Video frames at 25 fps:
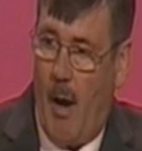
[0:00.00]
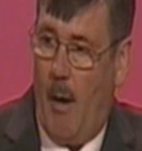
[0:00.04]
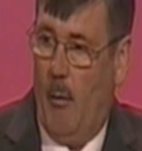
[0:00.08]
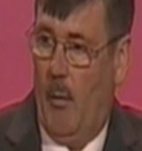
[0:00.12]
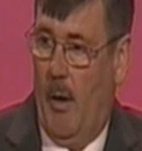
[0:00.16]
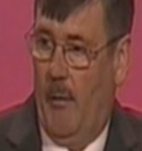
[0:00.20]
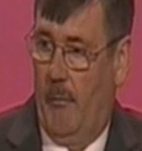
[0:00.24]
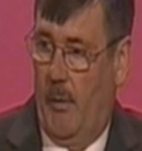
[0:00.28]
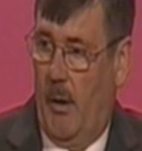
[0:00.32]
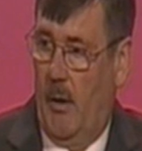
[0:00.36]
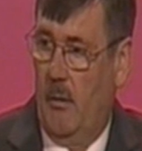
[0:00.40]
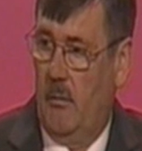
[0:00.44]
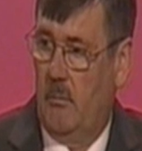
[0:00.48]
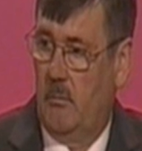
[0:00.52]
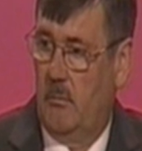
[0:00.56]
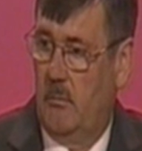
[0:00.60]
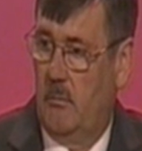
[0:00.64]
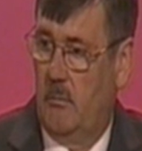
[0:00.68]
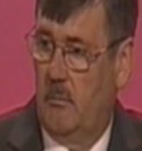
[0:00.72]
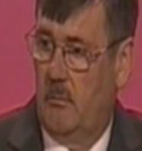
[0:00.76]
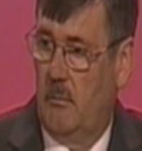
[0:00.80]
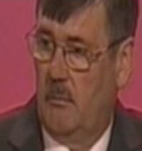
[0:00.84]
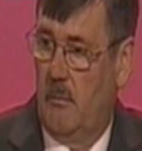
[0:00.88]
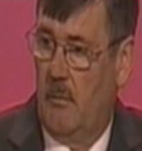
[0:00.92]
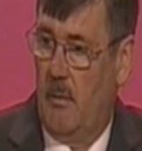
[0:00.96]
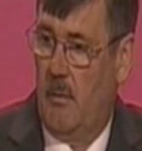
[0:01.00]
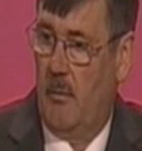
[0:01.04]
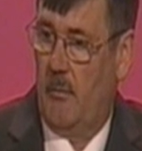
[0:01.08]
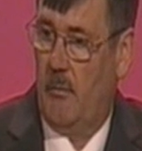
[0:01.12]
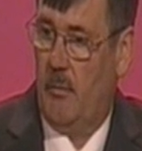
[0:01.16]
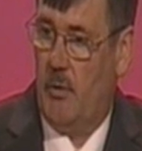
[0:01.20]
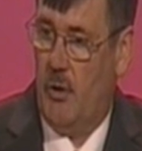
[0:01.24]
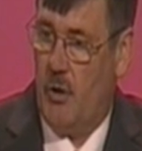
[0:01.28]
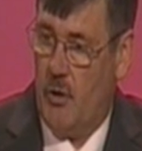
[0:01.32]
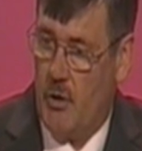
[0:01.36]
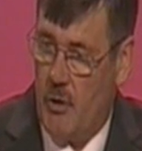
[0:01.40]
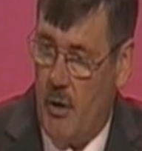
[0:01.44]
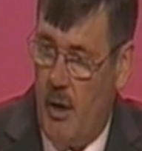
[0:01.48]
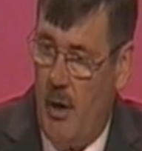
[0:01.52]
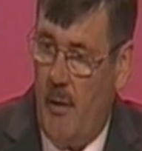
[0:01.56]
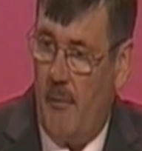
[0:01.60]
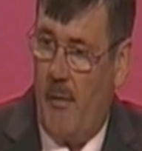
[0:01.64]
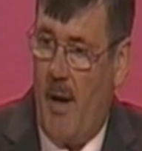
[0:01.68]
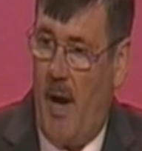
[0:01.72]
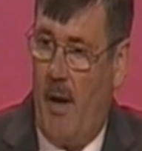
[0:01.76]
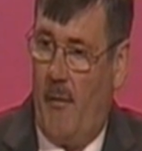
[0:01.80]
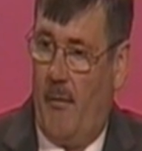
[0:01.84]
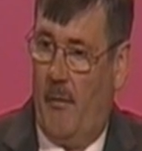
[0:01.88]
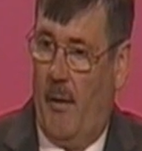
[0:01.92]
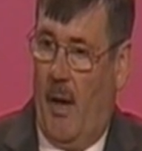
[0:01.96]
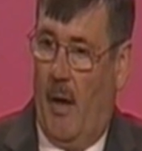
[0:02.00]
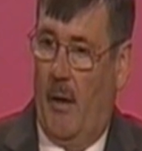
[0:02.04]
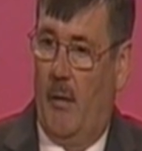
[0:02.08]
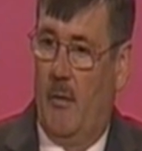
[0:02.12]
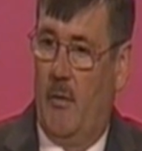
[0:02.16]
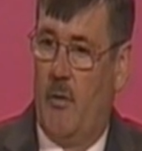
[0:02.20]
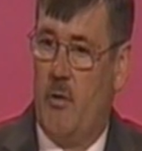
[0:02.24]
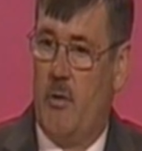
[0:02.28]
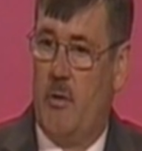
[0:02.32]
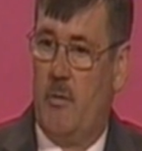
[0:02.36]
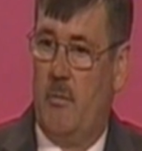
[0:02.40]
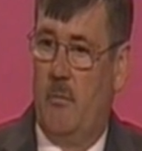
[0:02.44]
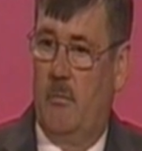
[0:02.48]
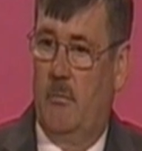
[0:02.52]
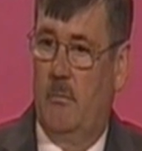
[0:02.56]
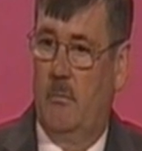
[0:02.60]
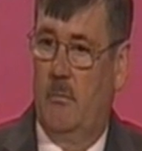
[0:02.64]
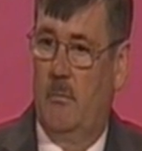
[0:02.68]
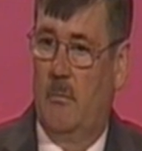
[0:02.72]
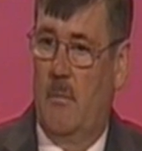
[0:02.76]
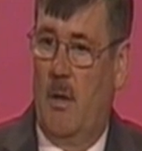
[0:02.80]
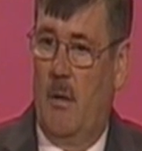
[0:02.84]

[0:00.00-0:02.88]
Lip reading: do, however, deserve our thanks.